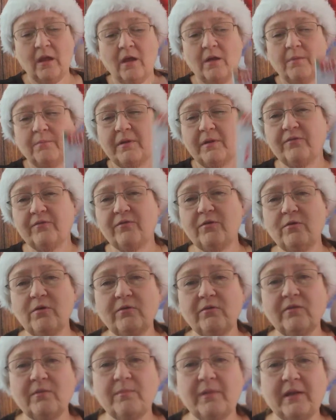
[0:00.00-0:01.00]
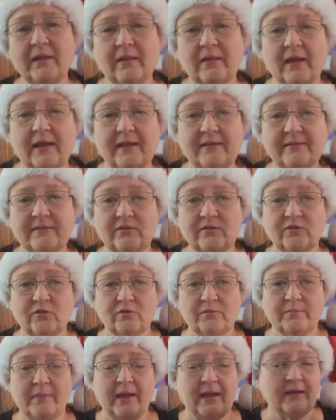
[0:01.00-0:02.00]
but if you know somebody likes a
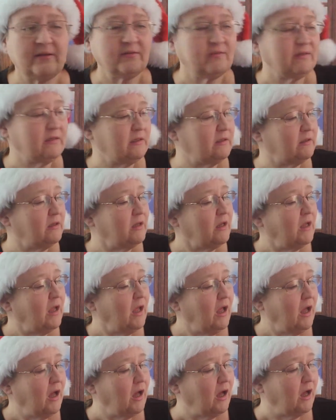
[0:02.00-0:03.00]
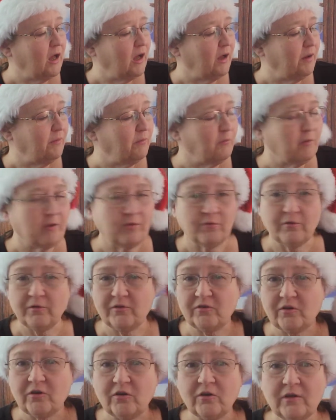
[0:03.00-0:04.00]
certain magazine, whether
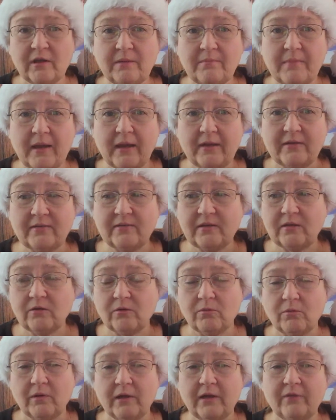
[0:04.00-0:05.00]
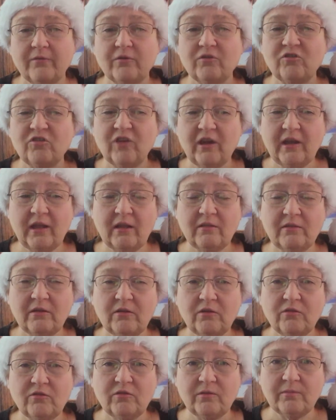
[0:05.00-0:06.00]
it's a cooking magazine or whatever, check out the
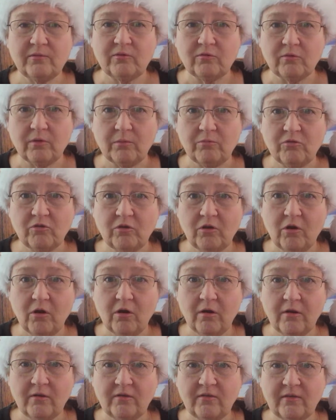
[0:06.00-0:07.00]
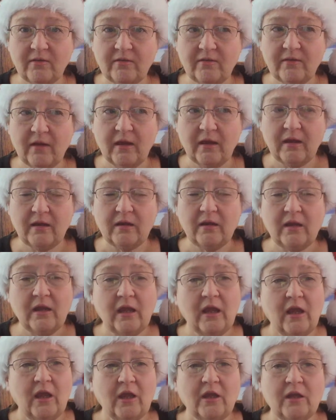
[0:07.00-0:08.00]
little subscription cards inside.
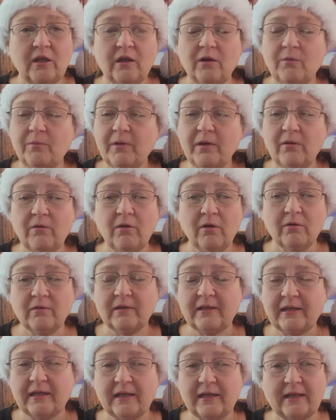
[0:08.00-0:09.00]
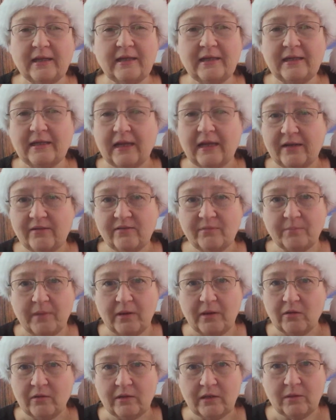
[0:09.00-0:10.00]
You know, we don't hardly get any nice
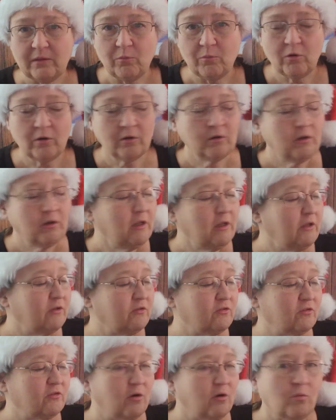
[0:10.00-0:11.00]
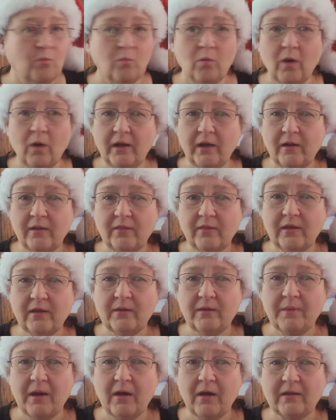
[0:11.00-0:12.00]
mail anymore. So why not
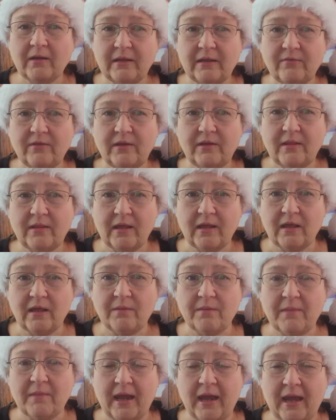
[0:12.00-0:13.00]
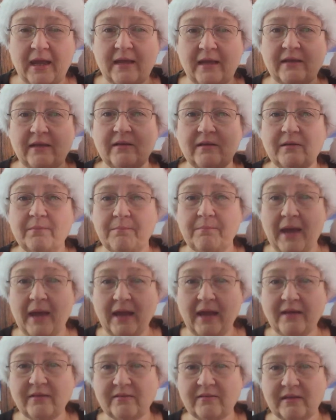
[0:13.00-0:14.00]
think about giving them a
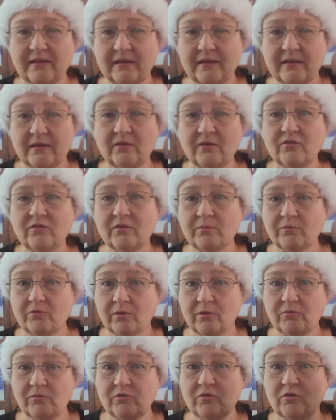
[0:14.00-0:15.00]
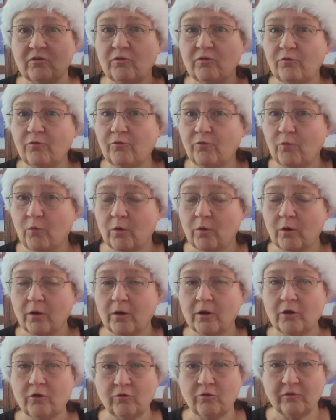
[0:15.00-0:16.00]
magazine subscription
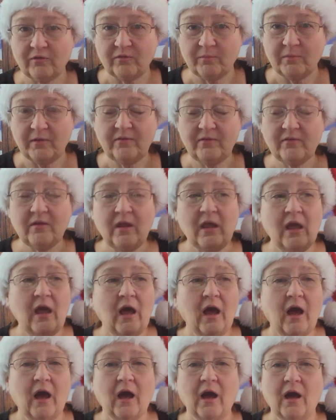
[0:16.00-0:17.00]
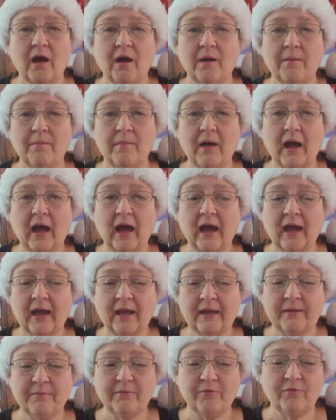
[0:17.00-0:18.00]
for Christmas?
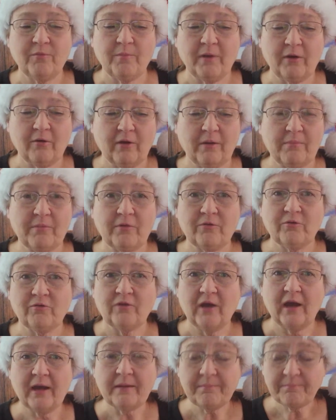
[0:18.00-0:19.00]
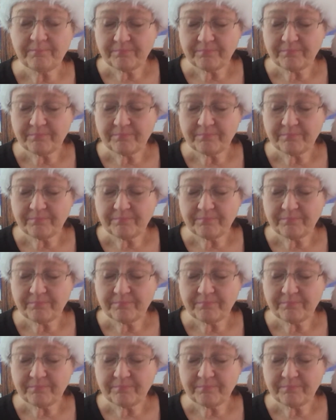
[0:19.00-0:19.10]
Before my grandmother died,